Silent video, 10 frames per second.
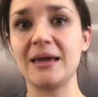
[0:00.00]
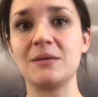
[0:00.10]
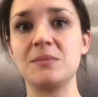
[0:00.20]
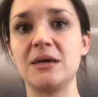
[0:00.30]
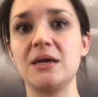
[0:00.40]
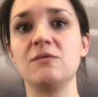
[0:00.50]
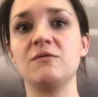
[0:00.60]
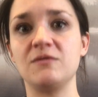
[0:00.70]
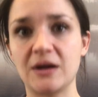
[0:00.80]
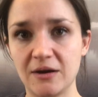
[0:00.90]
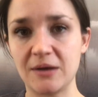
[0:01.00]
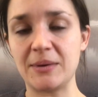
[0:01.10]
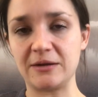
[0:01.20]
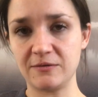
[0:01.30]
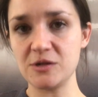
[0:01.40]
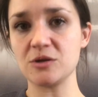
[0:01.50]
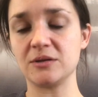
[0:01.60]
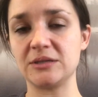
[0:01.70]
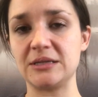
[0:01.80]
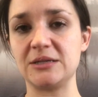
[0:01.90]
can be very beneficial
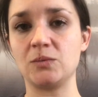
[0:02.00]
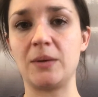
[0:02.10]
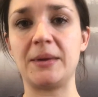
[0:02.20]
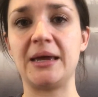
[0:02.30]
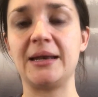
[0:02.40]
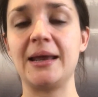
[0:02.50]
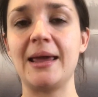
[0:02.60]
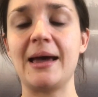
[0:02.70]
to these women